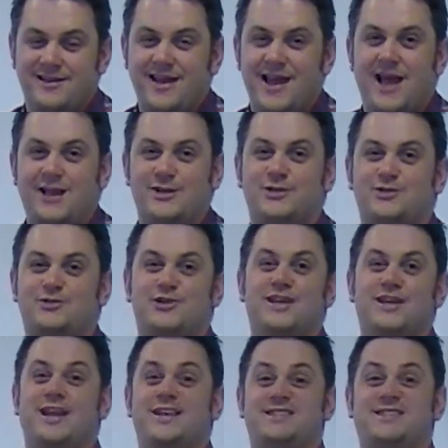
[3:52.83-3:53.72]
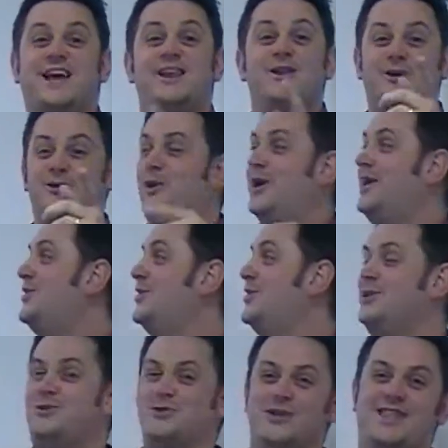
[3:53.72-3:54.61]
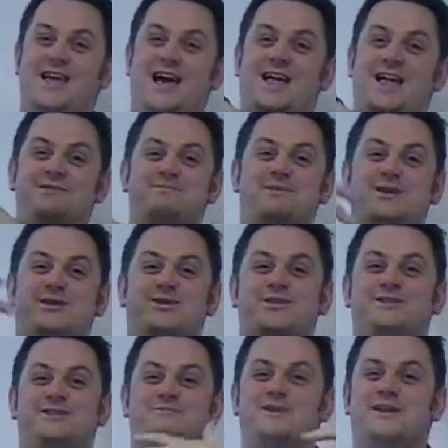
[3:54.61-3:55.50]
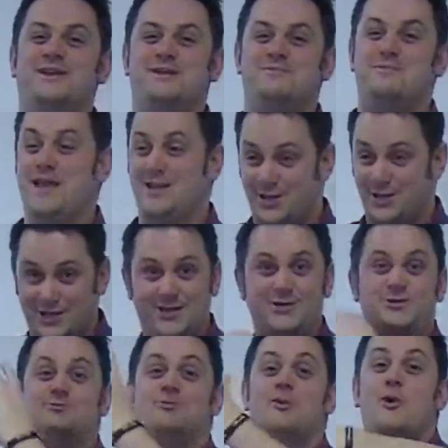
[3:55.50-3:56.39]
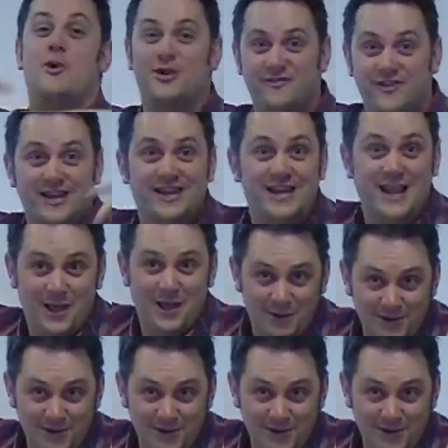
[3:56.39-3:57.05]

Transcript: I just realised I look quite good doing the animation bit of this. I'm going to do more of it now.